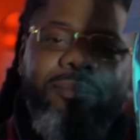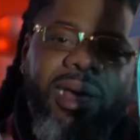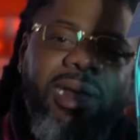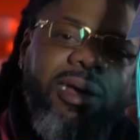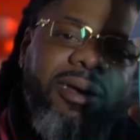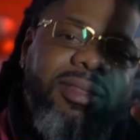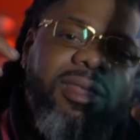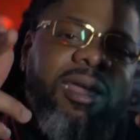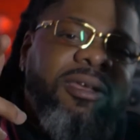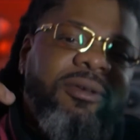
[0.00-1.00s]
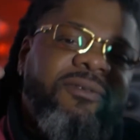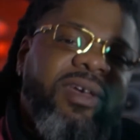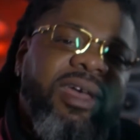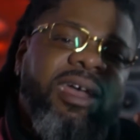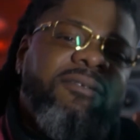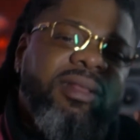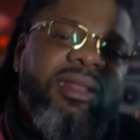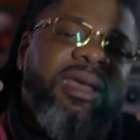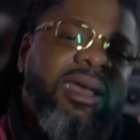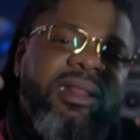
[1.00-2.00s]
Belaire, thank you for
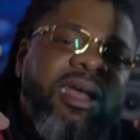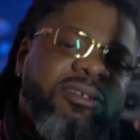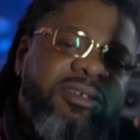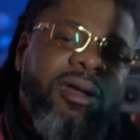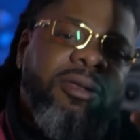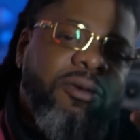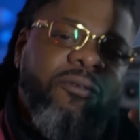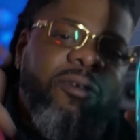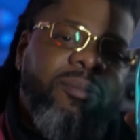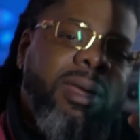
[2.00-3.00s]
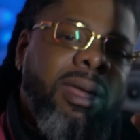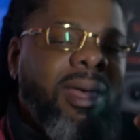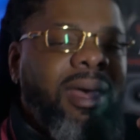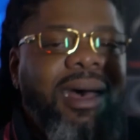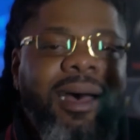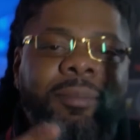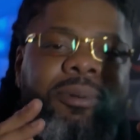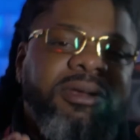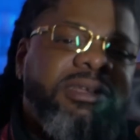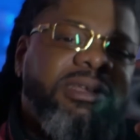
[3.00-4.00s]
everything that y'all do for me. I
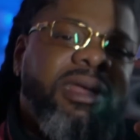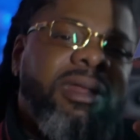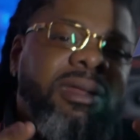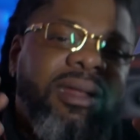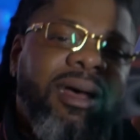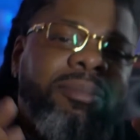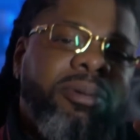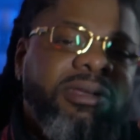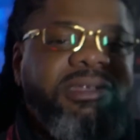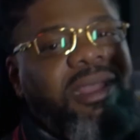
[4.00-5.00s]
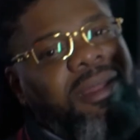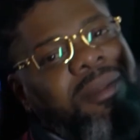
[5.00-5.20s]
appreciate it. I appreciate it.